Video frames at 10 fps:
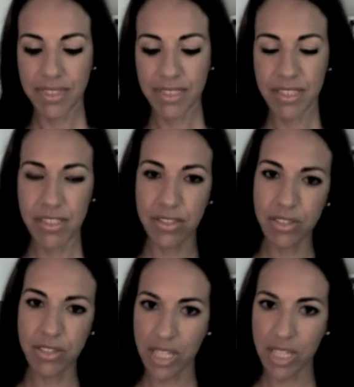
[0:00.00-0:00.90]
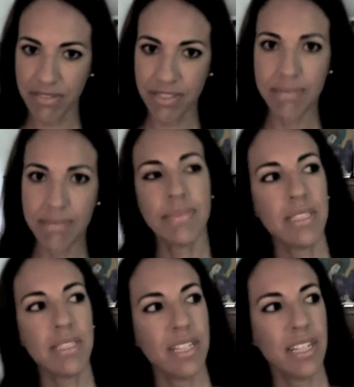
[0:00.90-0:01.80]
And so she left.
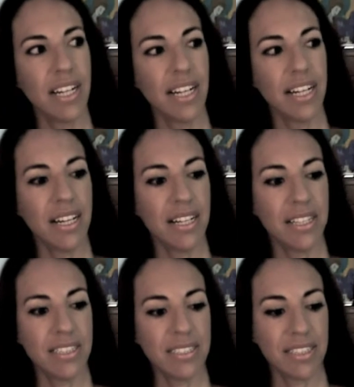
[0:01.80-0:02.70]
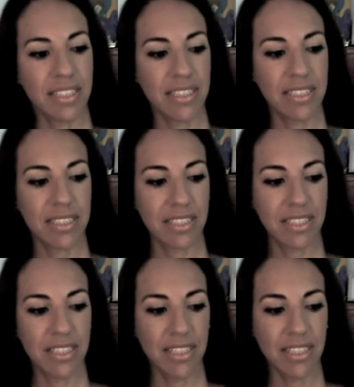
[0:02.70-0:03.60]
And,
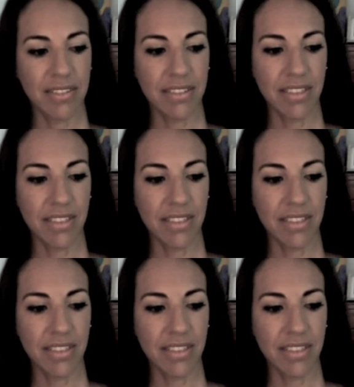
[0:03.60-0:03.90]
you know,